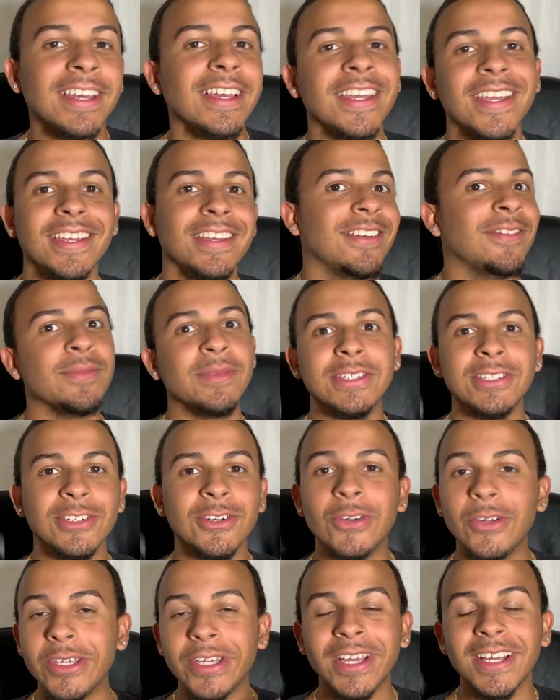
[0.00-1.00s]
Like I've been
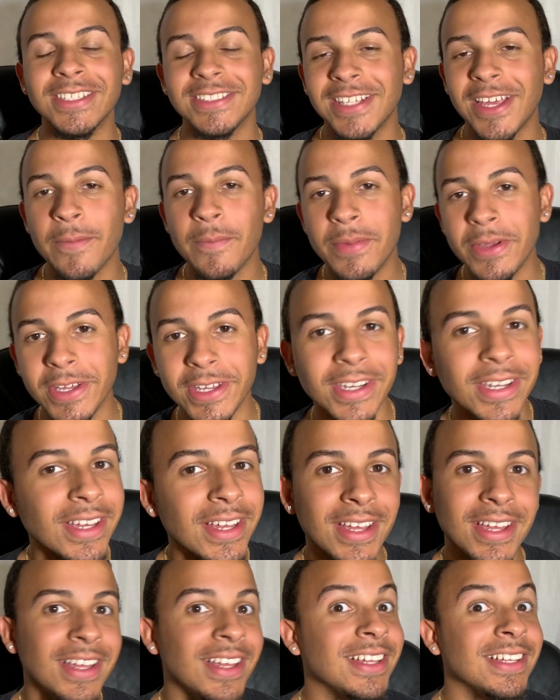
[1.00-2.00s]
telling you guys, I've been
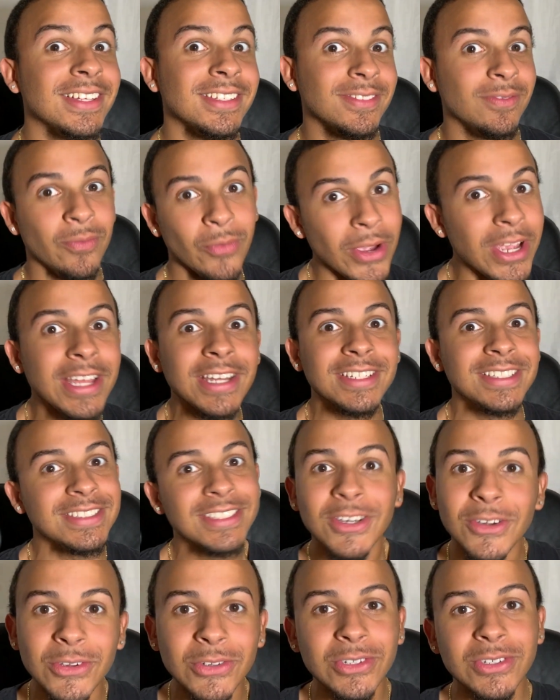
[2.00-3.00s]
waiting to
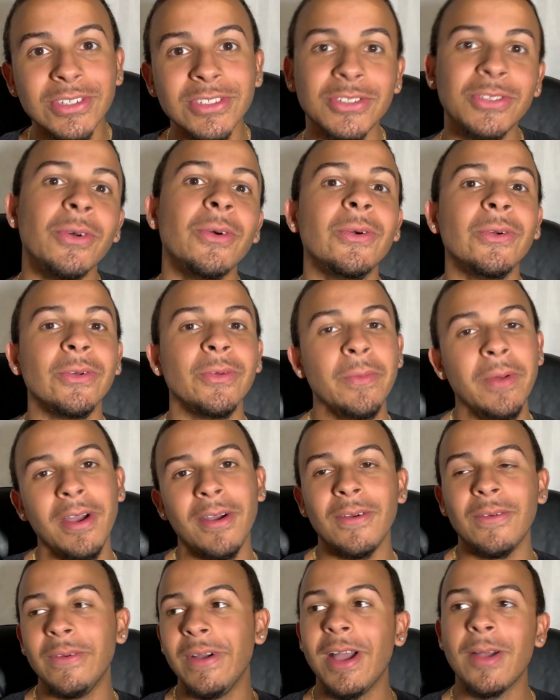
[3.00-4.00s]
tell you the story
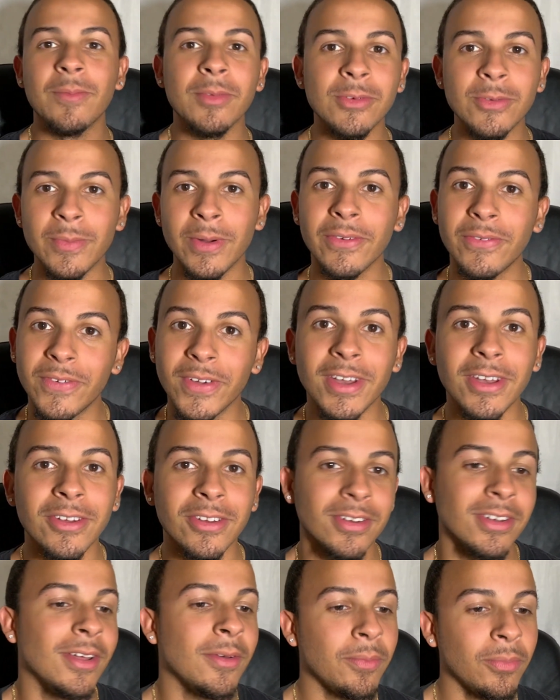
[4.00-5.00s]
about what happened with my
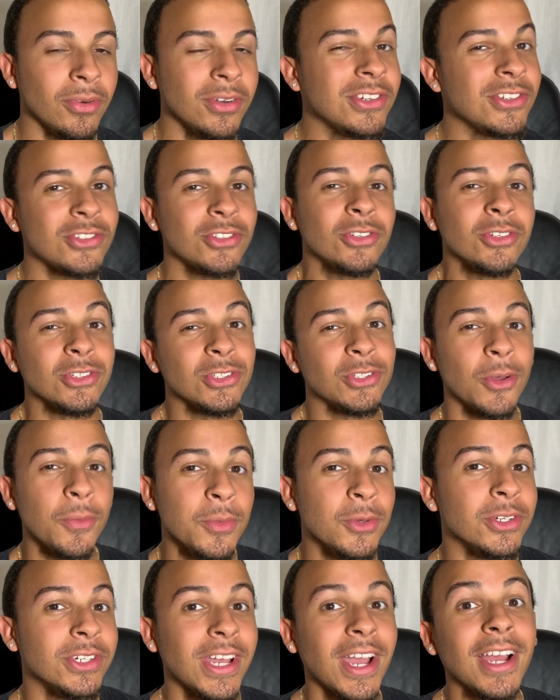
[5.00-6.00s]
fender, and I'm pretty sure some
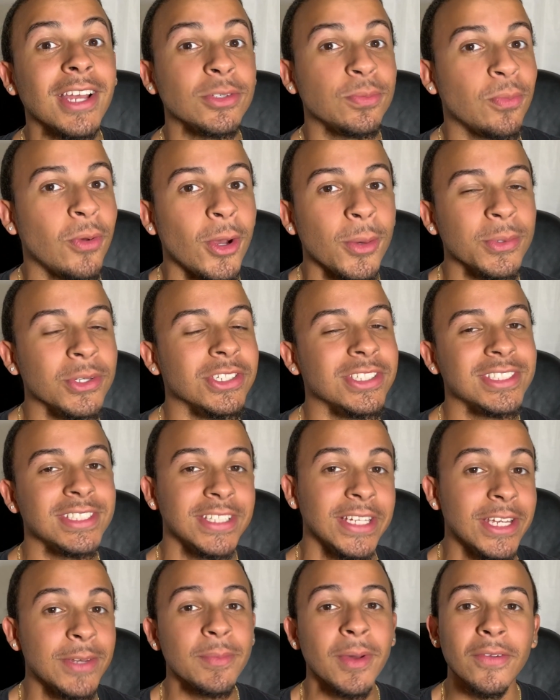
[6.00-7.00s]
of you guys probably
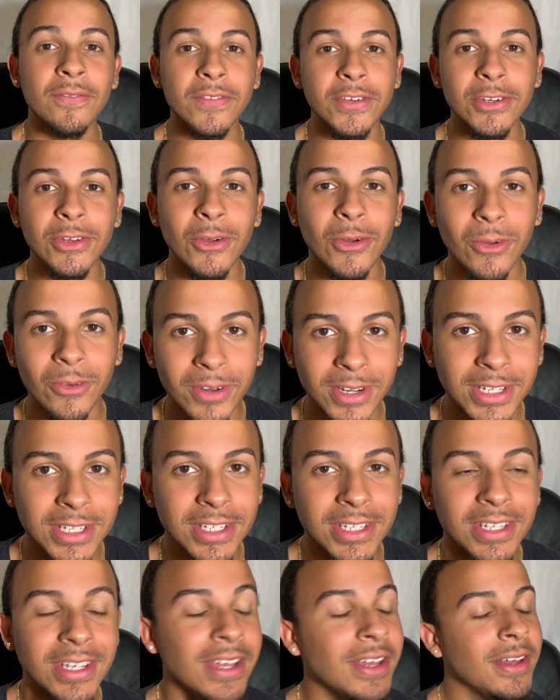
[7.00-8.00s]
seen my video
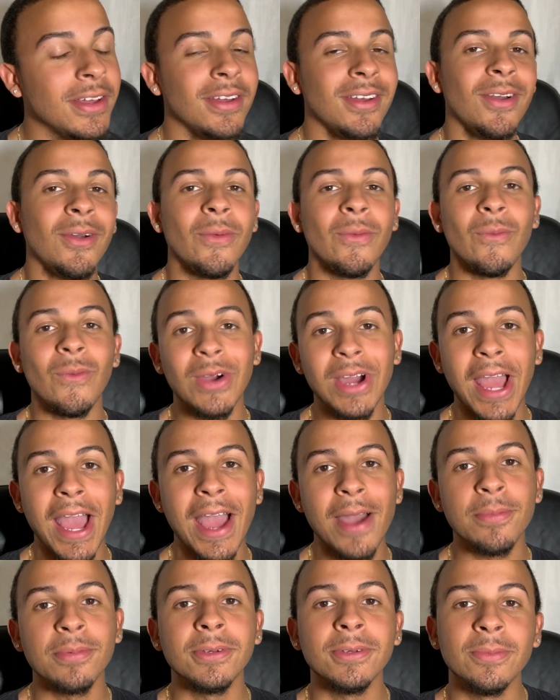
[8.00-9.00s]
already on what
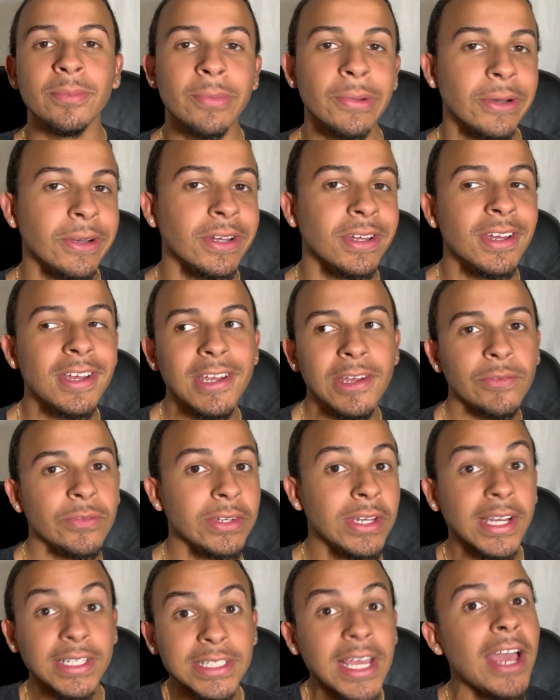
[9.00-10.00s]
happened. But if
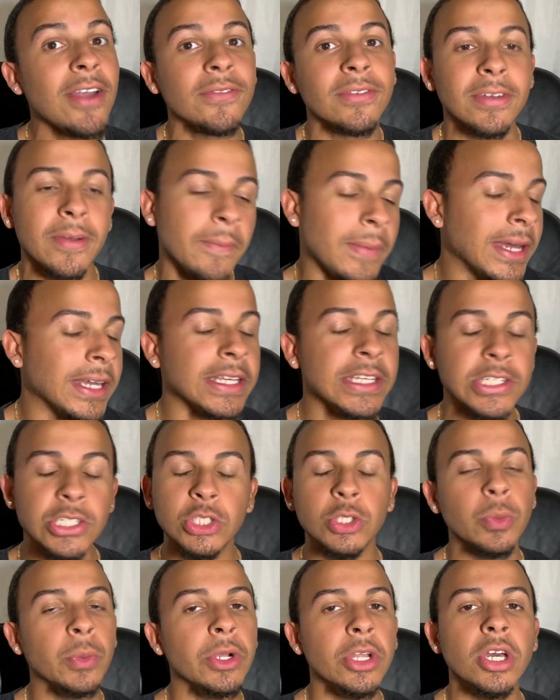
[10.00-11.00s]
you guys haven't, I'm about to
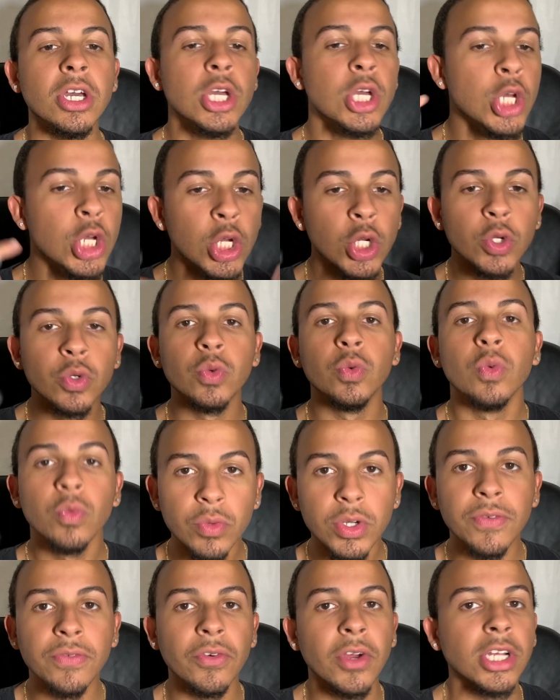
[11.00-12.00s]
hit you with a
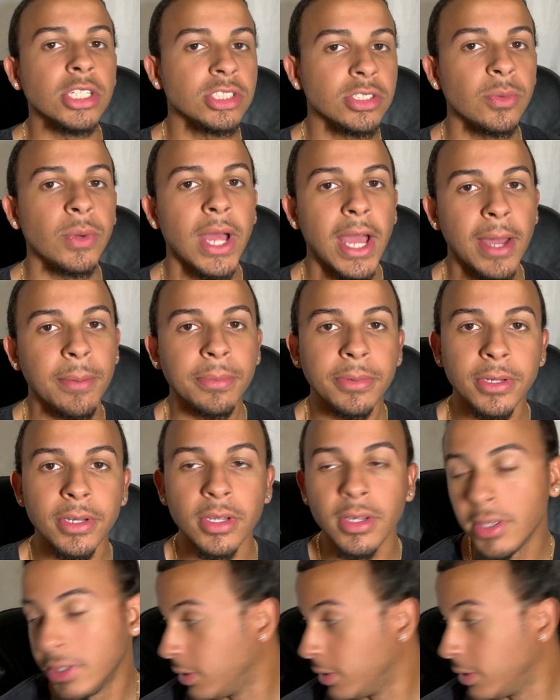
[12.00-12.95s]
refresh of what happened.